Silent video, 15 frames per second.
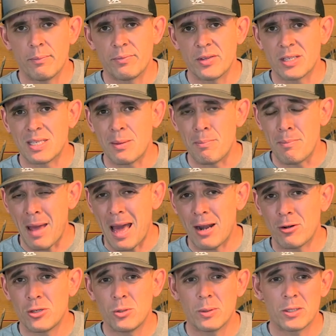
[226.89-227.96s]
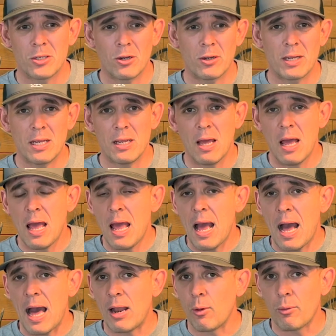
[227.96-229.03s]
Does it matter to a turkey?
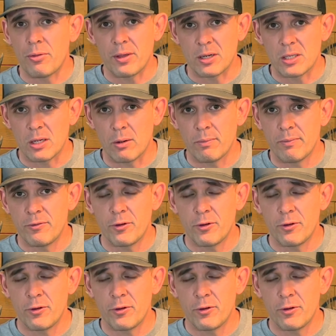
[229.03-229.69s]
I don't think so.